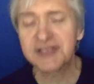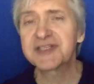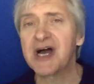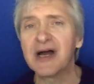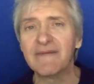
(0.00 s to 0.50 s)

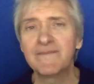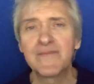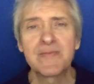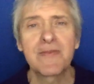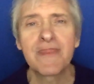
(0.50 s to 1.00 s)
time,
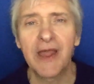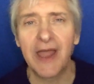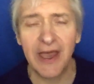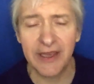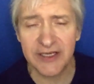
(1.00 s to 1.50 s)

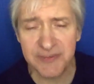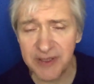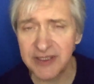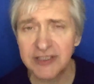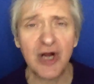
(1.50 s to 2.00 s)
and it's
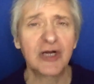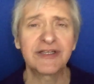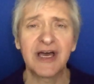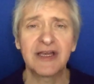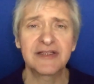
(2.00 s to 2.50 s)
been the dark
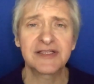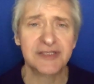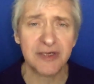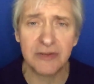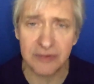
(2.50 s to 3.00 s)
night of the
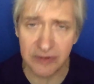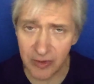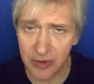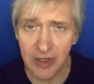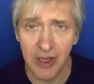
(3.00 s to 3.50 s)
soul
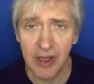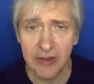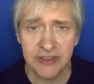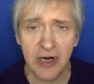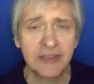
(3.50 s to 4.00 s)
or
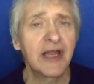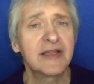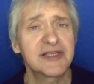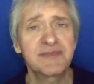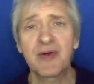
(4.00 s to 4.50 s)
dark night
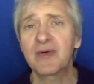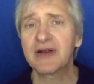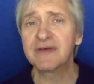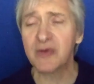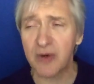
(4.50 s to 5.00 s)
of the spirit,
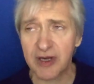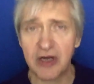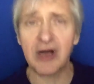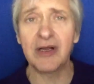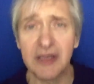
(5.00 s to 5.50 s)
whatever you want to
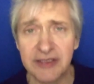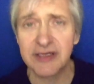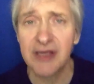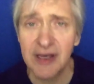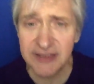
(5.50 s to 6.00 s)
call it.
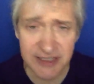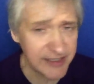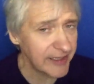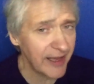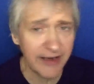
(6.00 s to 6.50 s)
Just
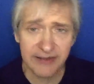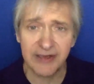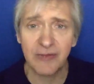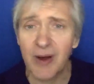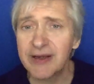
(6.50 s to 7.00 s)
get out of
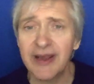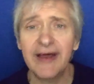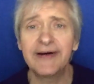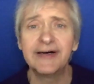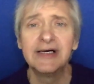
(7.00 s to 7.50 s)
there right
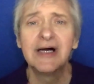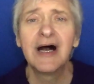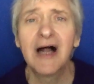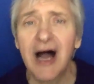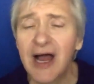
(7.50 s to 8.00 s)
now.
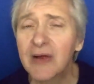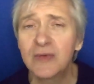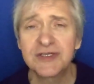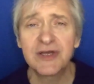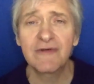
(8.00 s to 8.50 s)
I
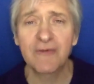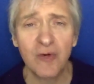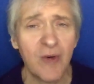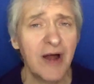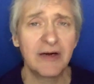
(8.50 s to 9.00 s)
was there for a
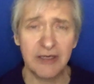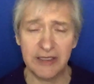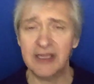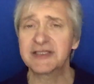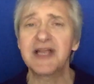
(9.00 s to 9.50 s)
while,
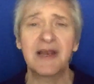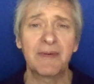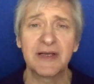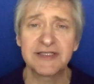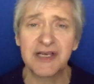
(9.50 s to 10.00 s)
and that's not a
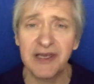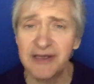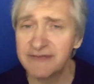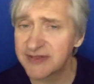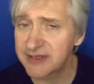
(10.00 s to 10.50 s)
place to
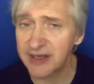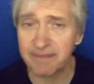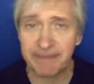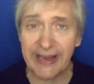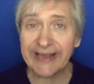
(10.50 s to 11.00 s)
live. It's not a
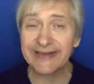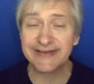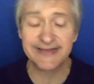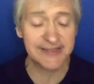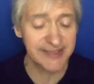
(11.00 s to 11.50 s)

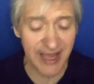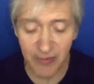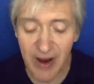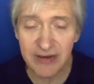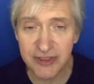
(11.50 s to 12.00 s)
badge to say,
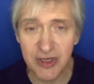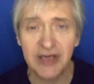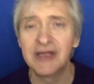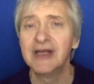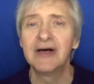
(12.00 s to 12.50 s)
wow, it's
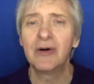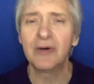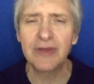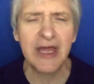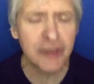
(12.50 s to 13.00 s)
great,
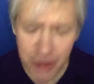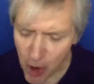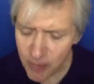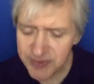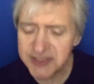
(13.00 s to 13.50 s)
or that
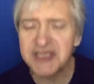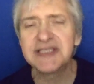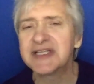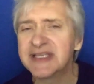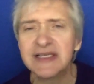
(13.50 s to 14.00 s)
Job
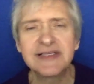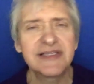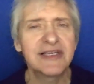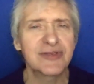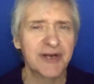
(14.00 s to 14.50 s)
season. These
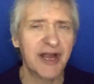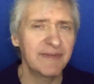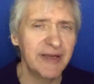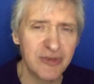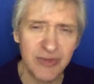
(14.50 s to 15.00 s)
things are
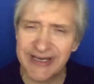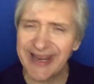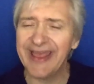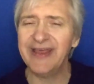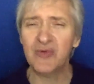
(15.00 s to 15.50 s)
coming to an
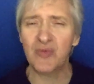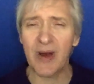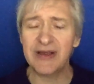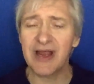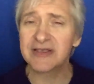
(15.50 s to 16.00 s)
end
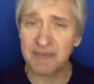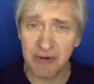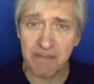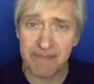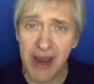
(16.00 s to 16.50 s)
right now to
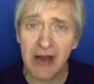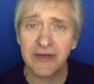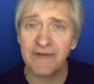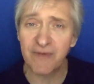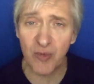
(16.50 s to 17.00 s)
prepare
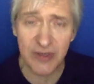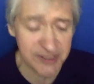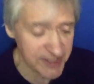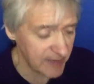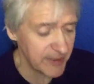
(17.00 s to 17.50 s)
you for
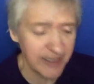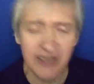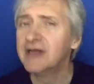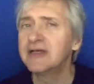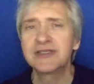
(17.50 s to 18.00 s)
what's coming.
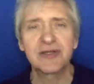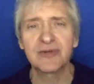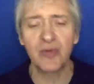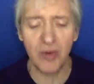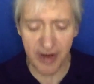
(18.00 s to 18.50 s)
So,
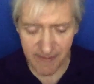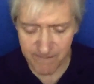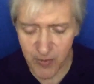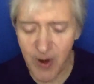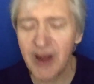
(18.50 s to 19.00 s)
Lord, I
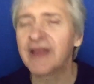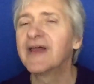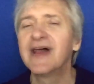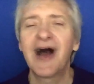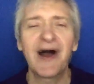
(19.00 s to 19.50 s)
pray,
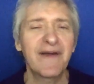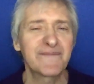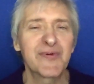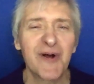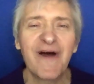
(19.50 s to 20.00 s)
I
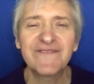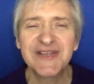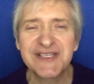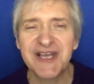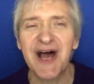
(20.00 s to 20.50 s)

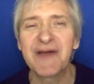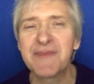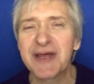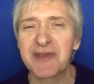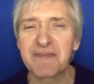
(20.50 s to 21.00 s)
prophesy
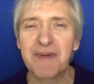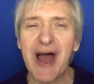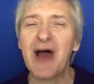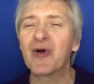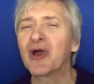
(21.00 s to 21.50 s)
by the
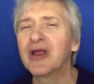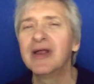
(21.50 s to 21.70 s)
power,